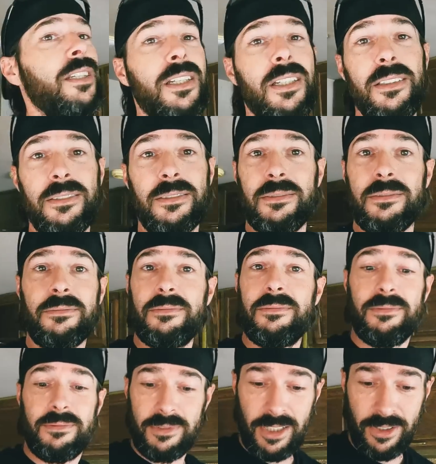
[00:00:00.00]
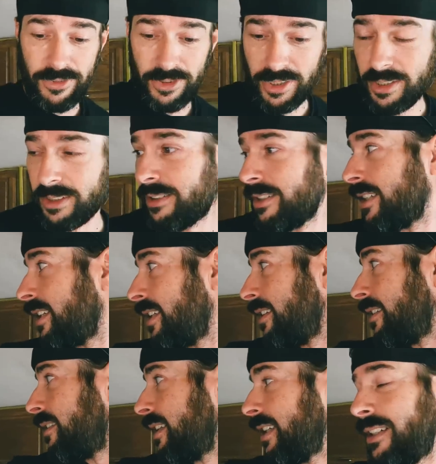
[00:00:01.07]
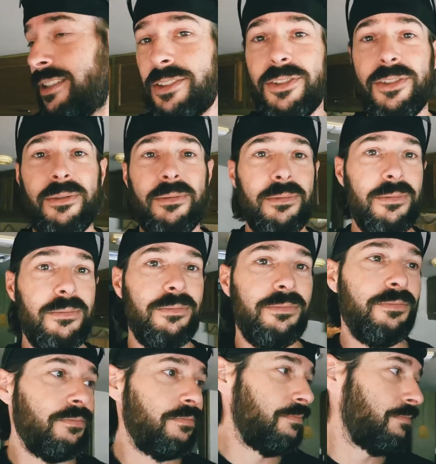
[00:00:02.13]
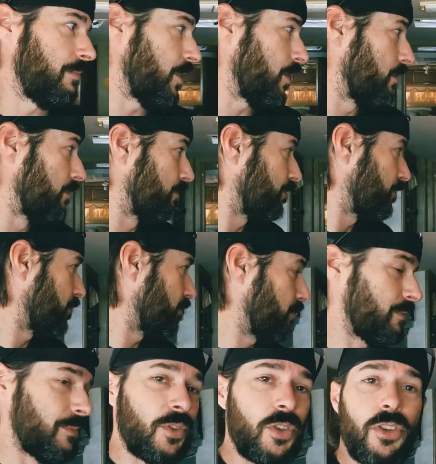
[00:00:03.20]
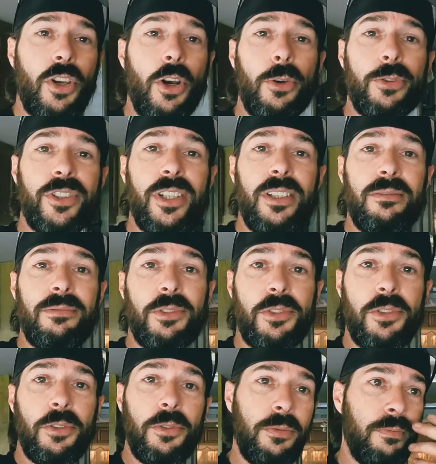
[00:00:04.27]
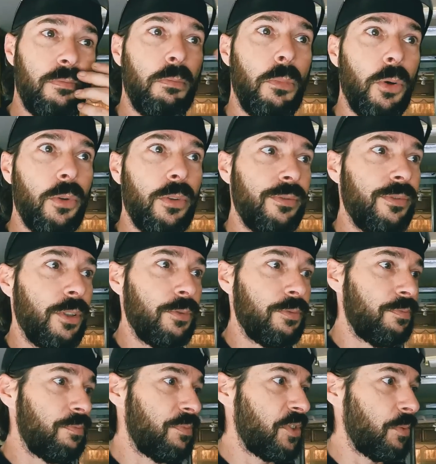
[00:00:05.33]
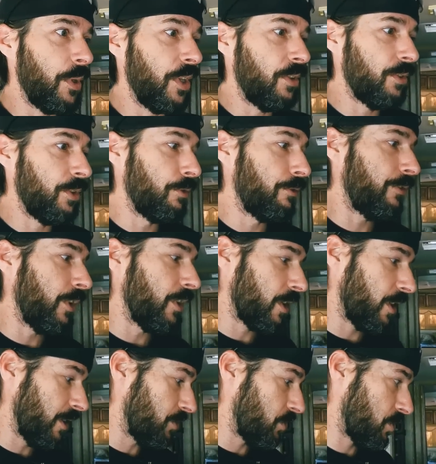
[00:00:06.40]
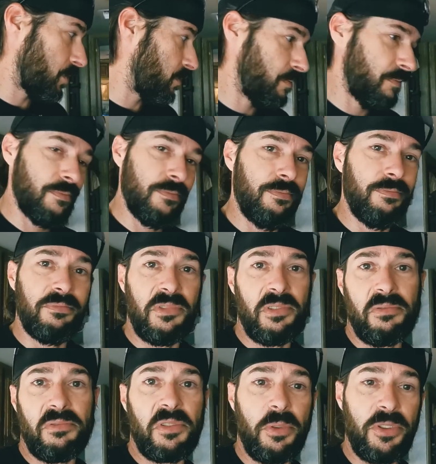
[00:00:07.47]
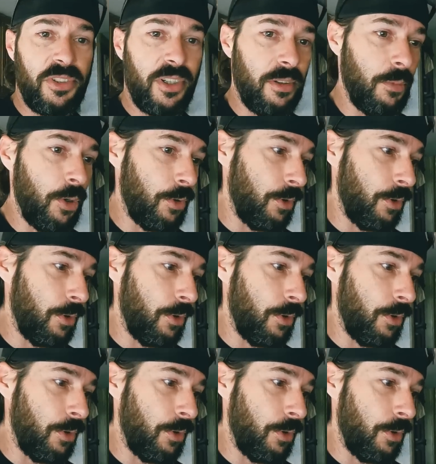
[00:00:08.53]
heat and everything, and it's, you know, it's cozy. There's no mold, no smell, no funk. It smells like a